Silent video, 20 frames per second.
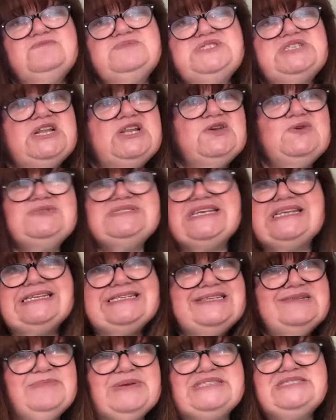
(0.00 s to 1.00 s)
to lose a
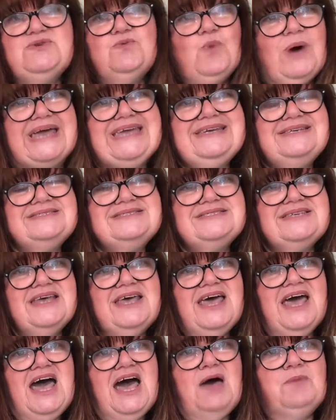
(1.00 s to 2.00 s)
little bit of weight
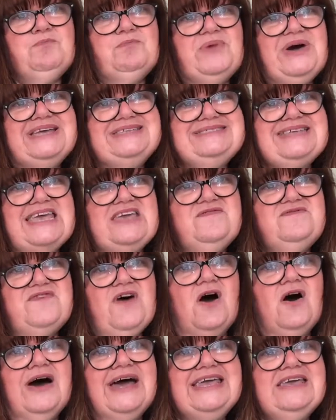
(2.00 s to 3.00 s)
by day
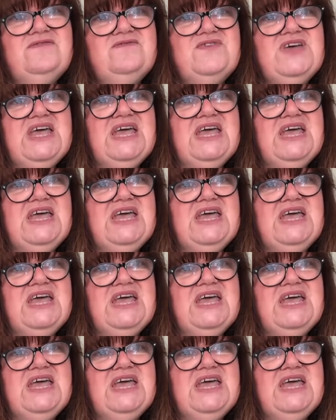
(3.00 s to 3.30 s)
5.